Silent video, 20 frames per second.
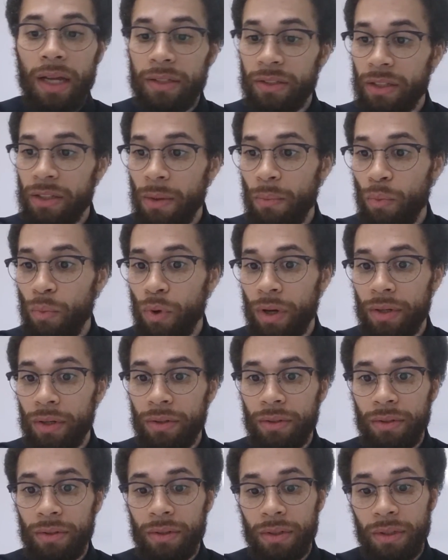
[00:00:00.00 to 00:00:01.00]

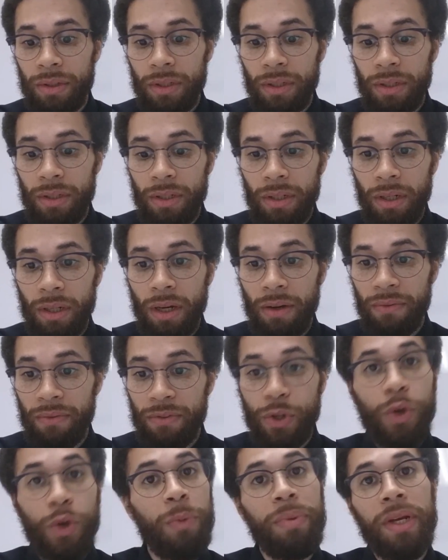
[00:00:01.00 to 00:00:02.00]
someone
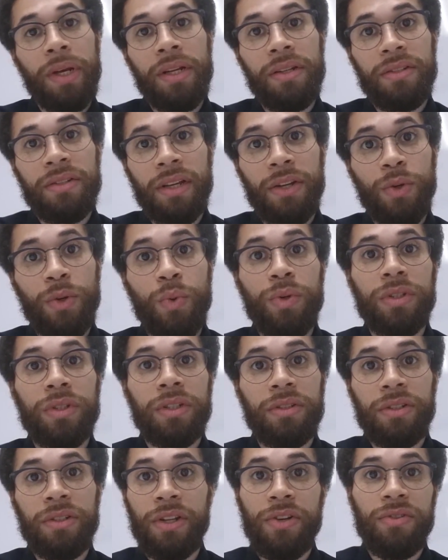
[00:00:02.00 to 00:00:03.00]
of European descent who was
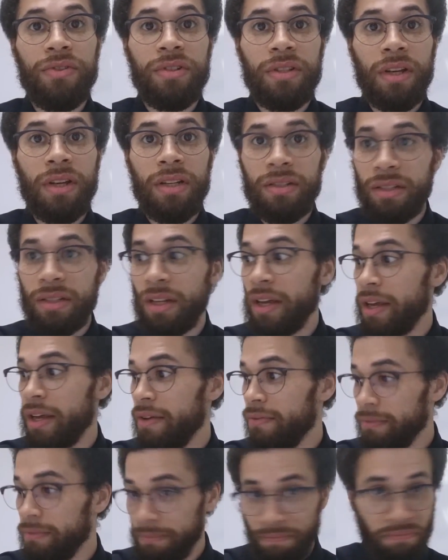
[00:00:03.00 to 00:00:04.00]
considered a
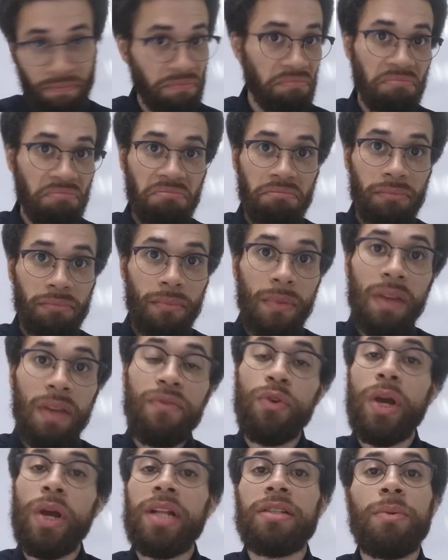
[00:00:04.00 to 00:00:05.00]
slave,
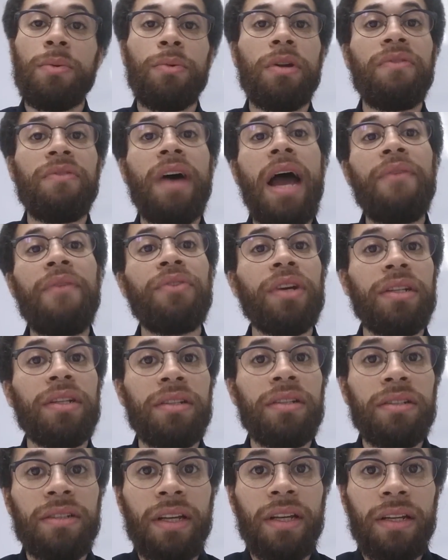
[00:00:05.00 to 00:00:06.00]
if you had someone of
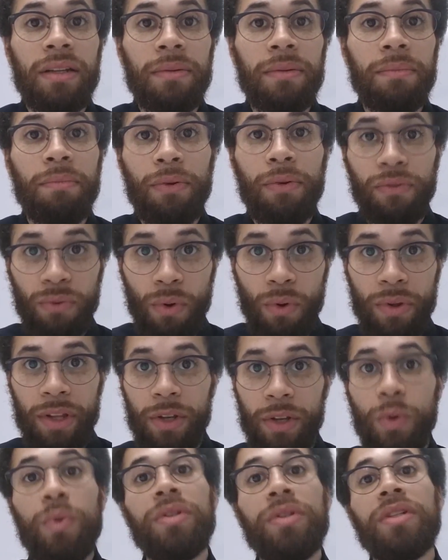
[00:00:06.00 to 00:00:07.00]
African descent before
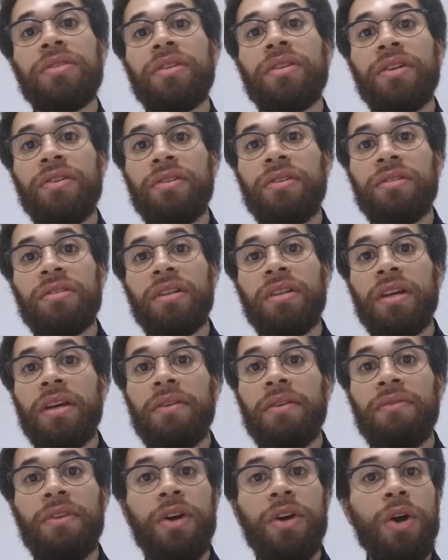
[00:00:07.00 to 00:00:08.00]
then who was considered a
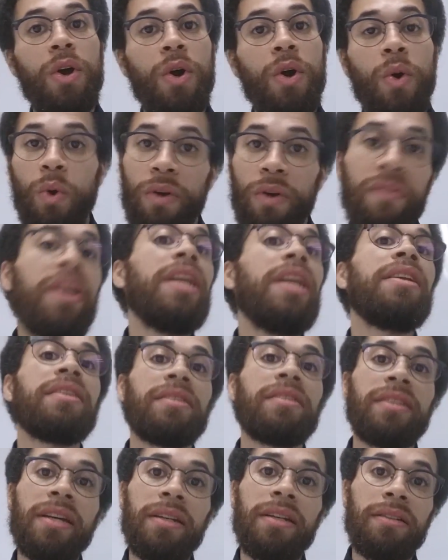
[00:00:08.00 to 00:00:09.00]
slave, or of any
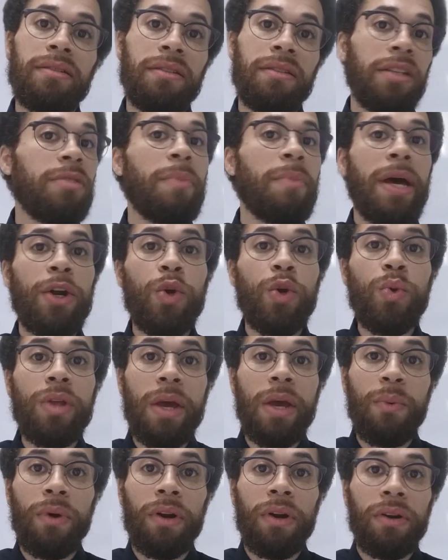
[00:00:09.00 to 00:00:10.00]
descent, doesn't matter who
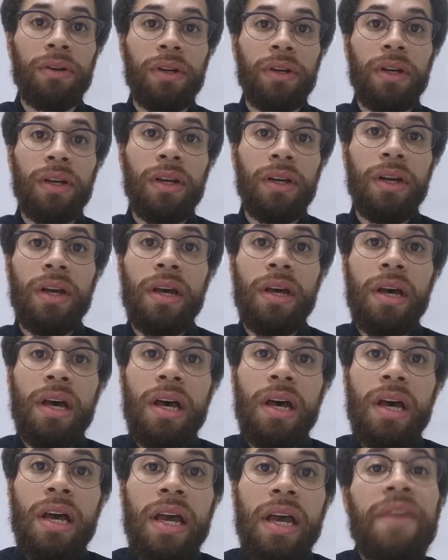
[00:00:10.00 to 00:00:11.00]
they were,
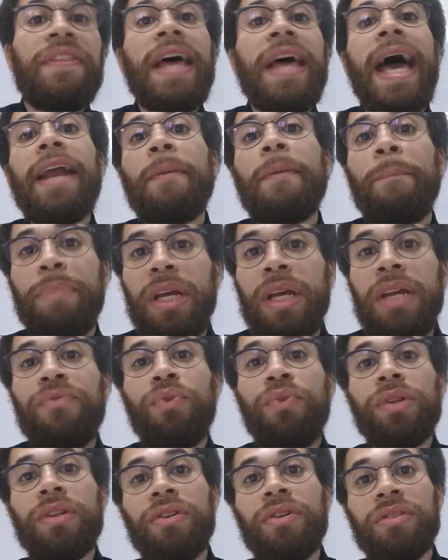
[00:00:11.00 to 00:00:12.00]
if they had a
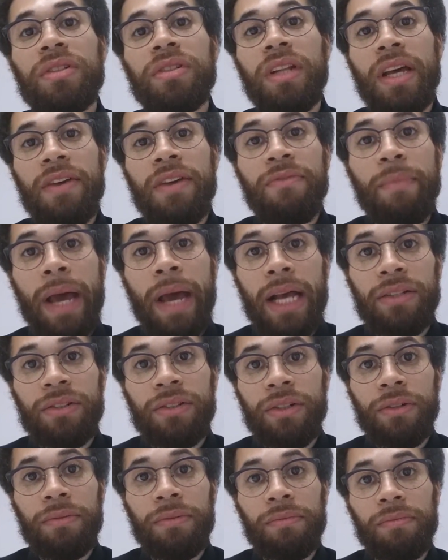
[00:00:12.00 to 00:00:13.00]
beef with their slave
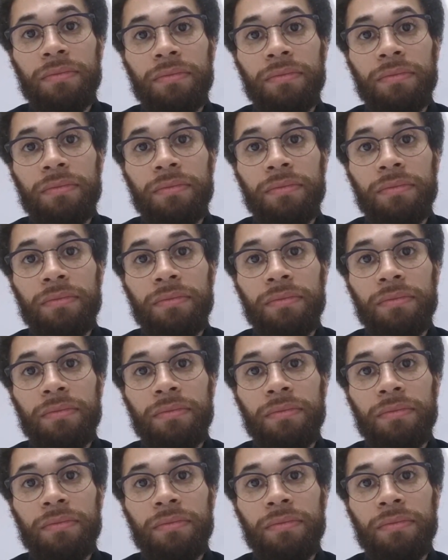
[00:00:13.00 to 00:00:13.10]
master,